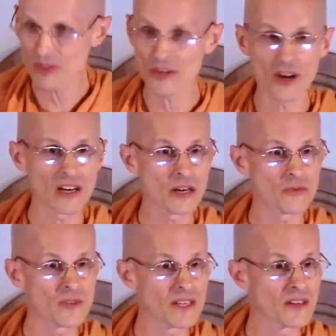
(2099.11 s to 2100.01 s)
and all our
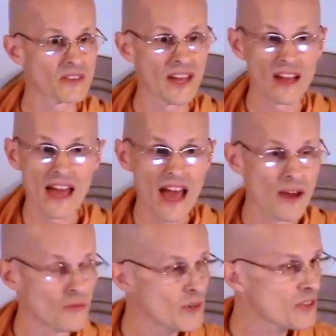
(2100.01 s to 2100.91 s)
fears,
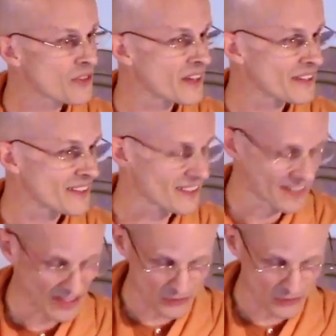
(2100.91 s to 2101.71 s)
everything is